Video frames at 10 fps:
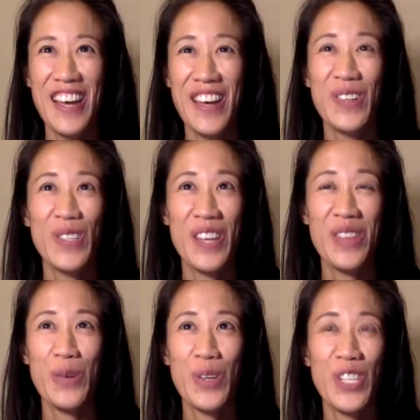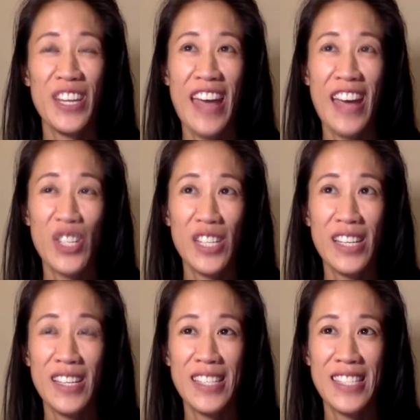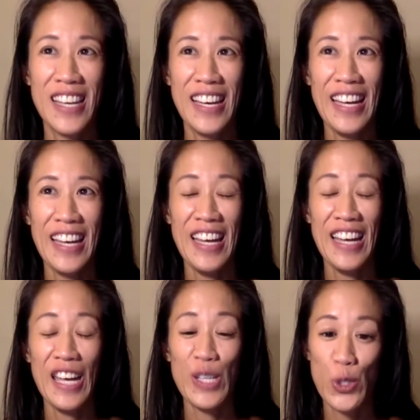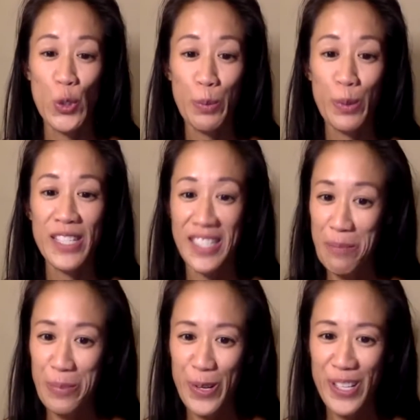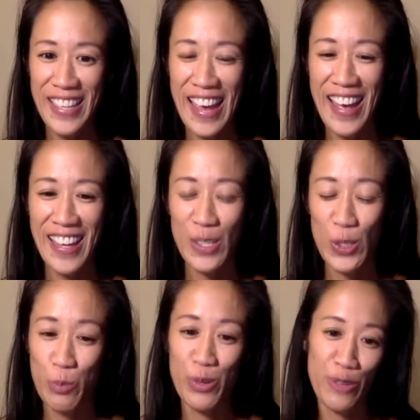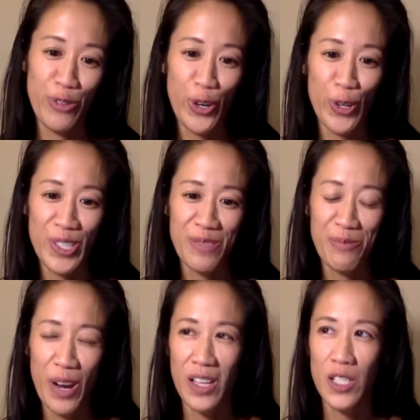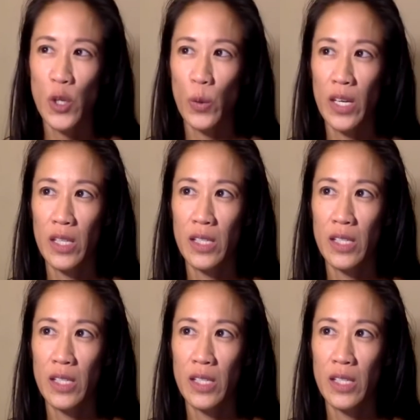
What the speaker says: I understand the question. And actually, it's super simple and super difficult, right? So it